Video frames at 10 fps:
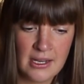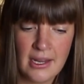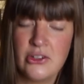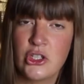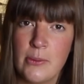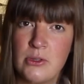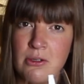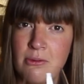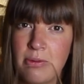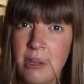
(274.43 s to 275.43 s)
In terms
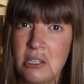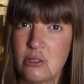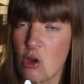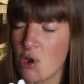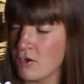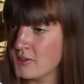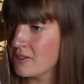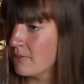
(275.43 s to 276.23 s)
of its nose,